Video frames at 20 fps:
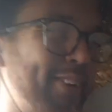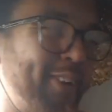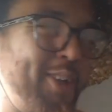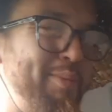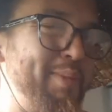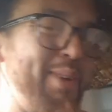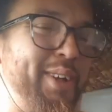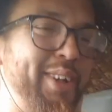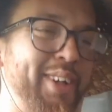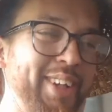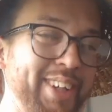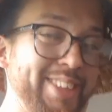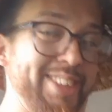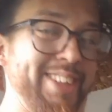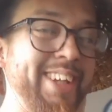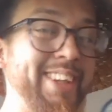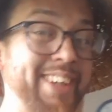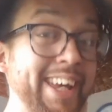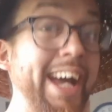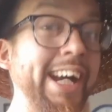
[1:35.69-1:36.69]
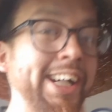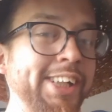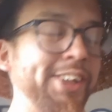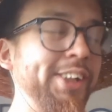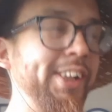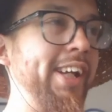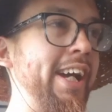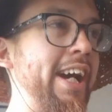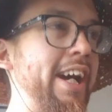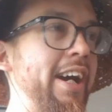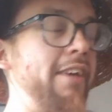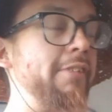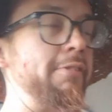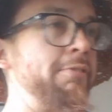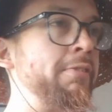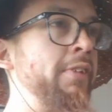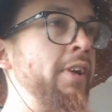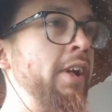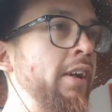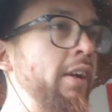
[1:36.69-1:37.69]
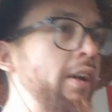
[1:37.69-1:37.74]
community is that they actually have